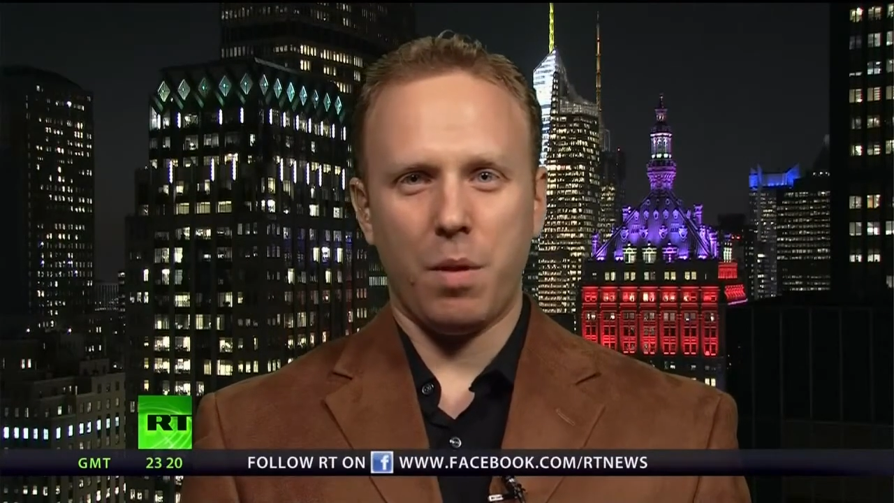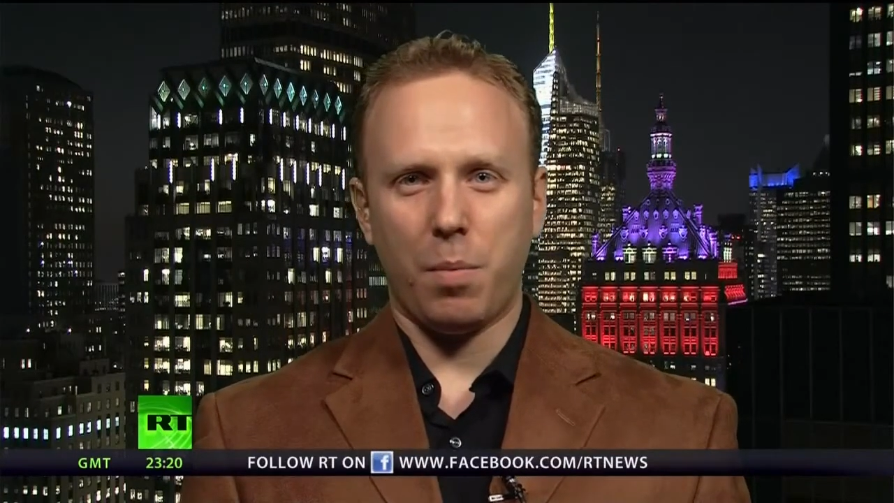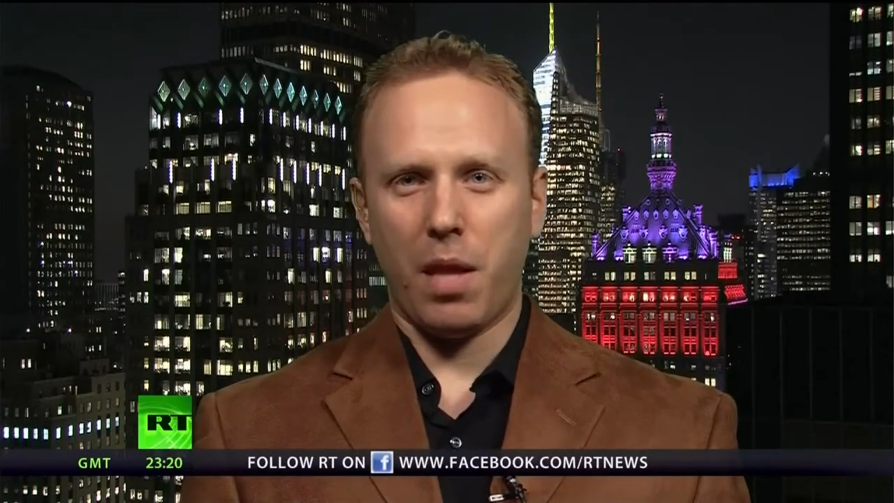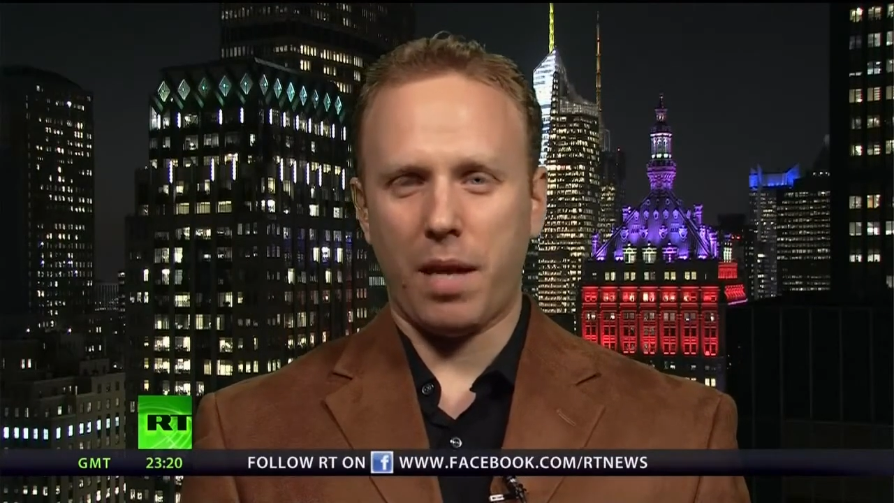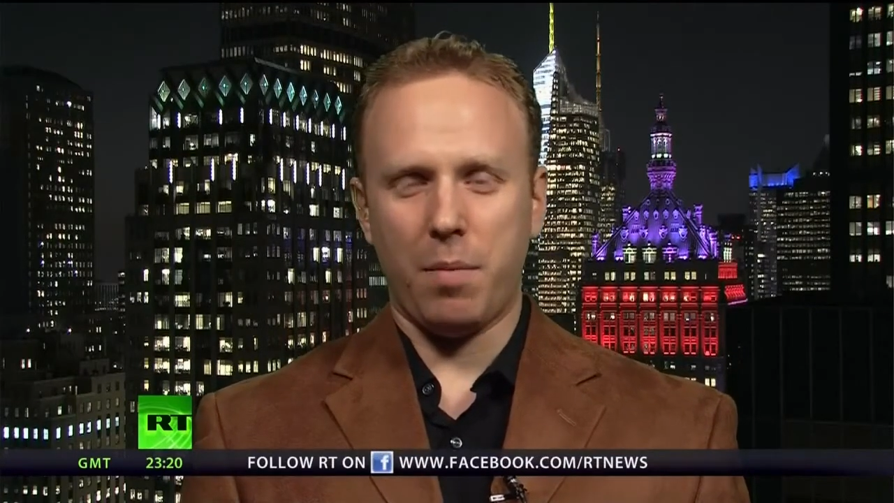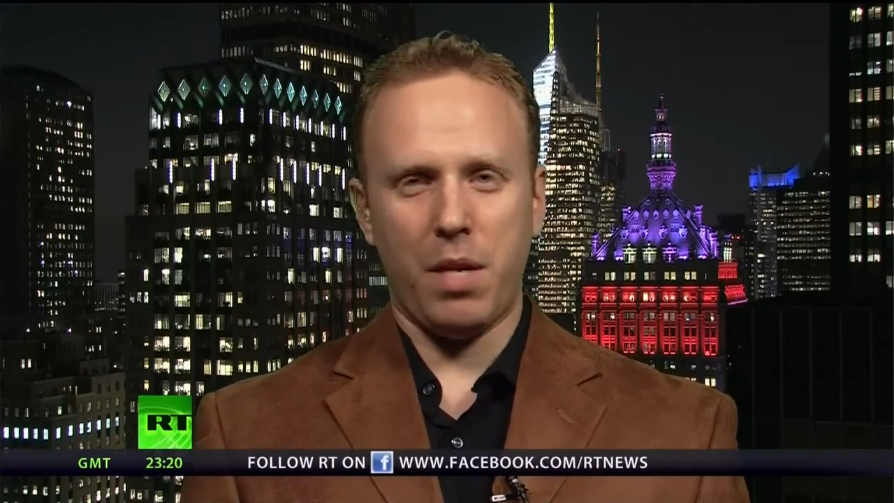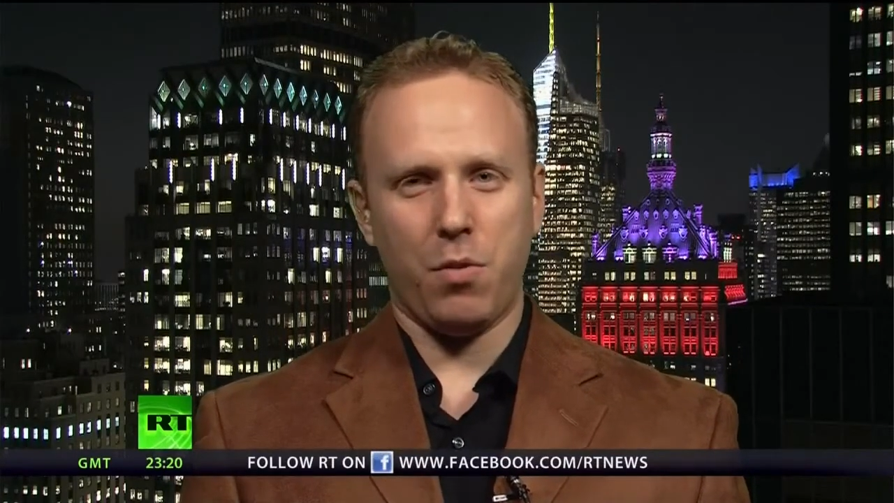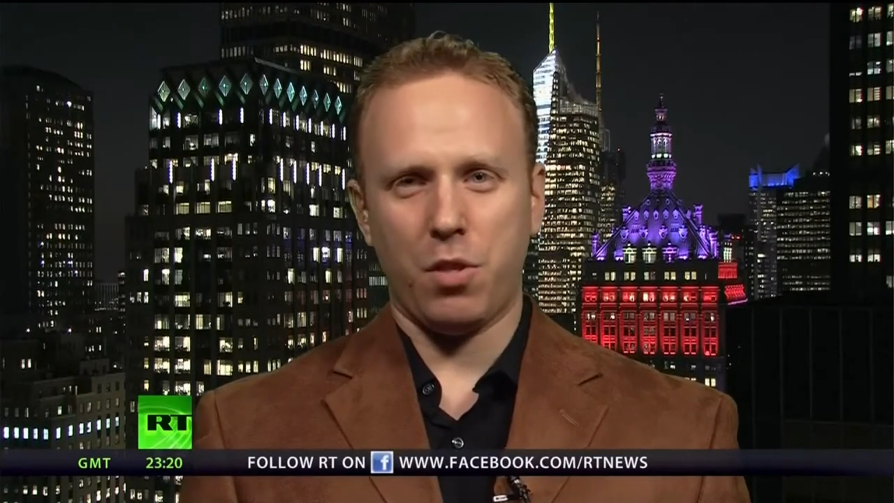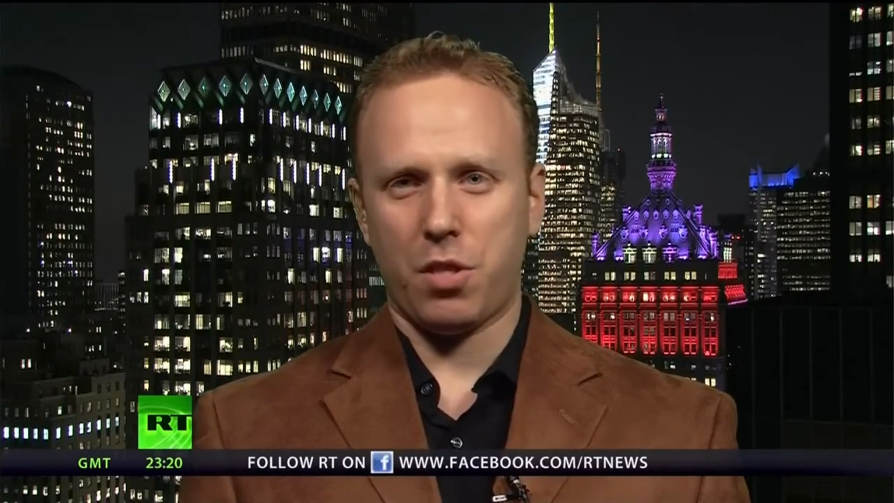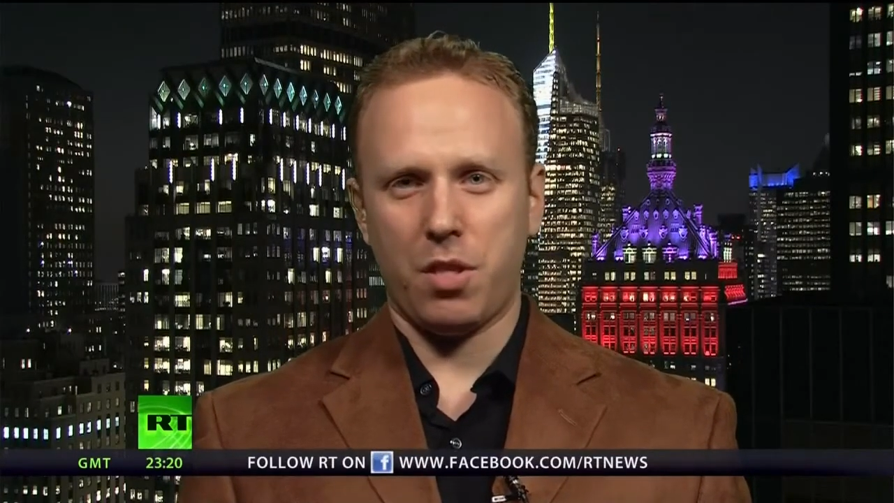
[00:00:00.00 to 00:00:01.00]
people like me
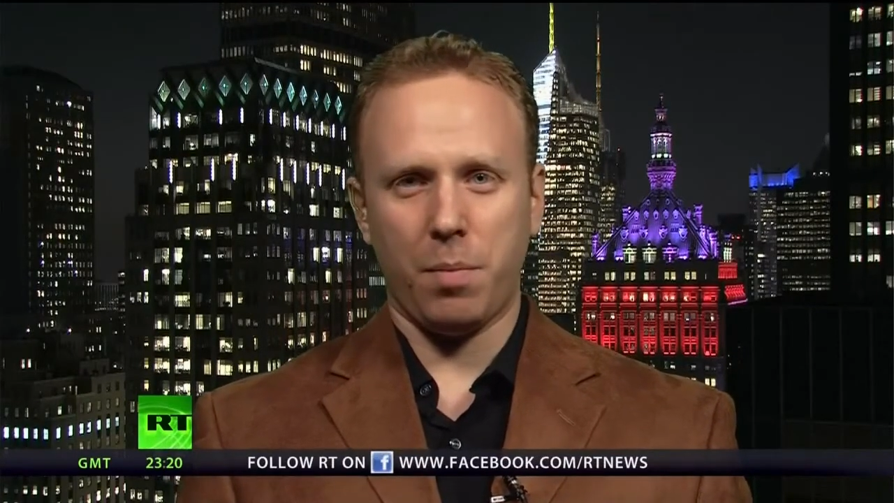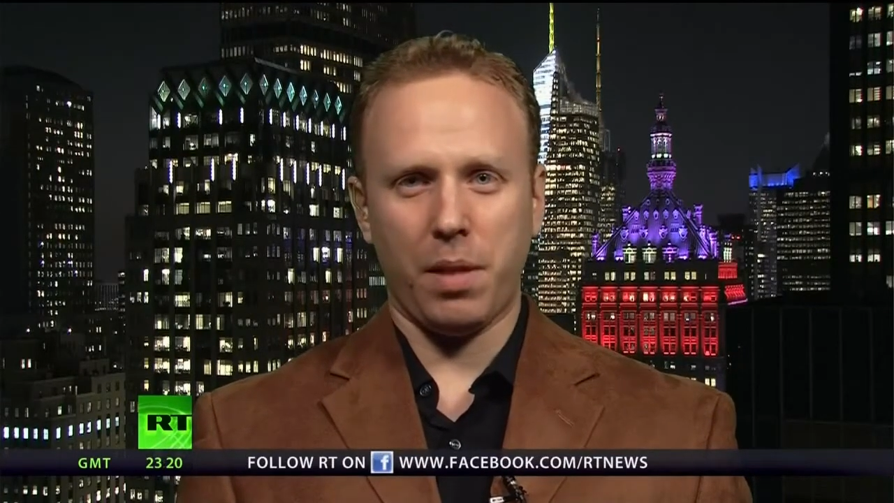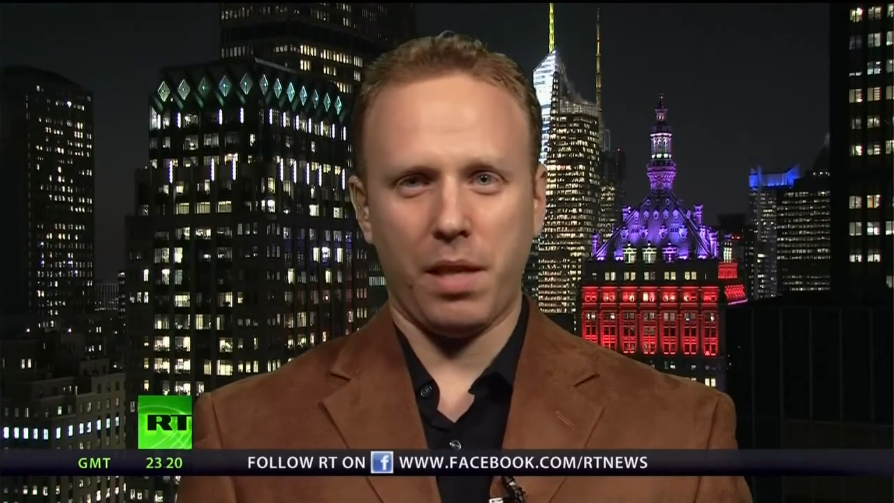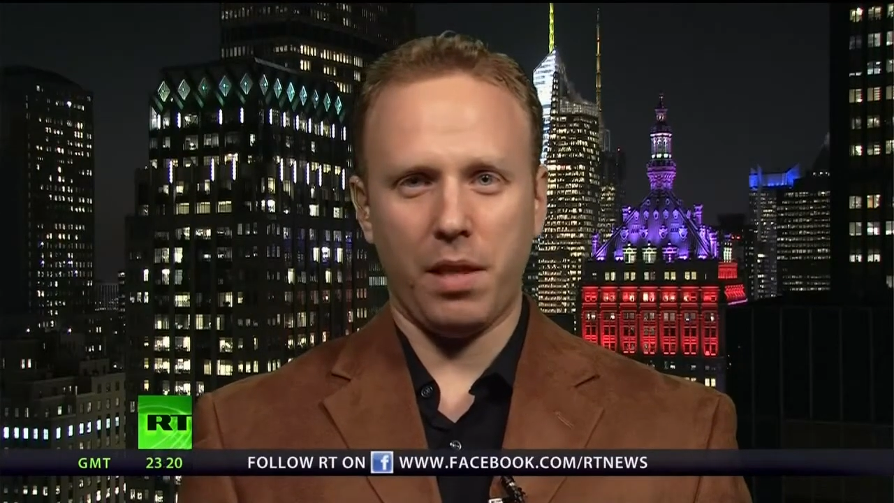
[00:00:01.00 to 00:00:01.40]
who just simply